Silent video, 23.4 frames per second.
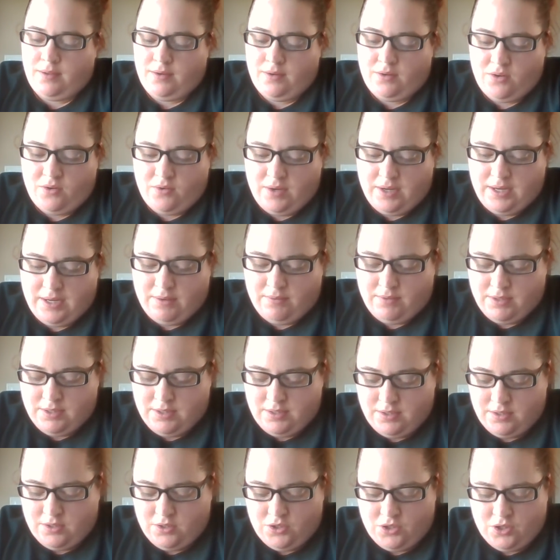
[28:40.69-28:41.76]
donate one to
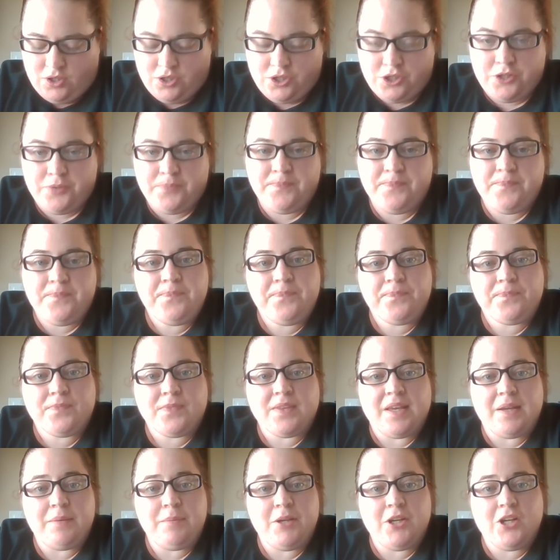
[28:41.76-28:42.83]
the church.
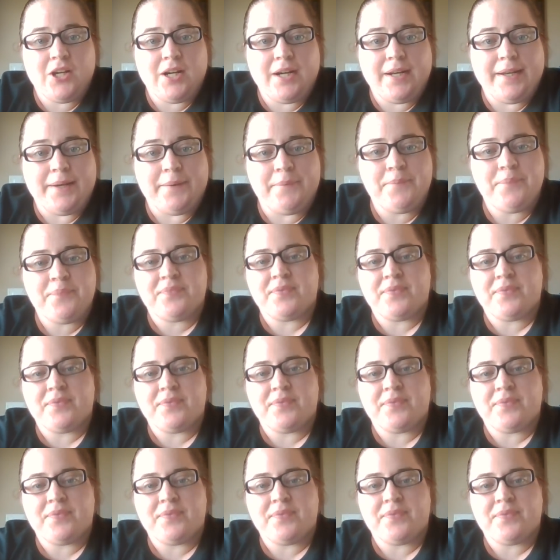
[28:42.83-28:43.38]
That'd be a good idea.